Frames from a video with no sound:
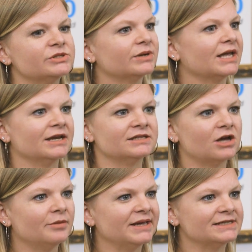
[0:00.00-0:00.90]
So again, it's
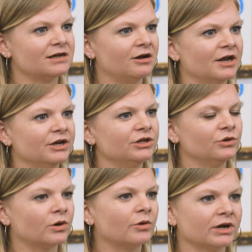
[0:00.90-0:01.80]
all based on
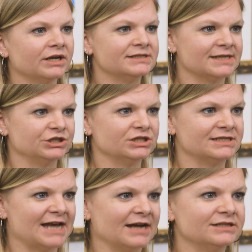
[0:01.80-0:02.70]
your
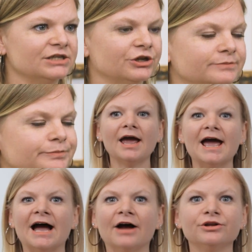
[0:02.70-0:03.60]
organization's tax year.
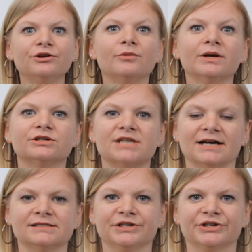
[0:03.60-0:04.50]
How do you know what your
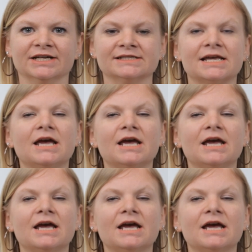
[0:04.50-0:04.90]
tax year is?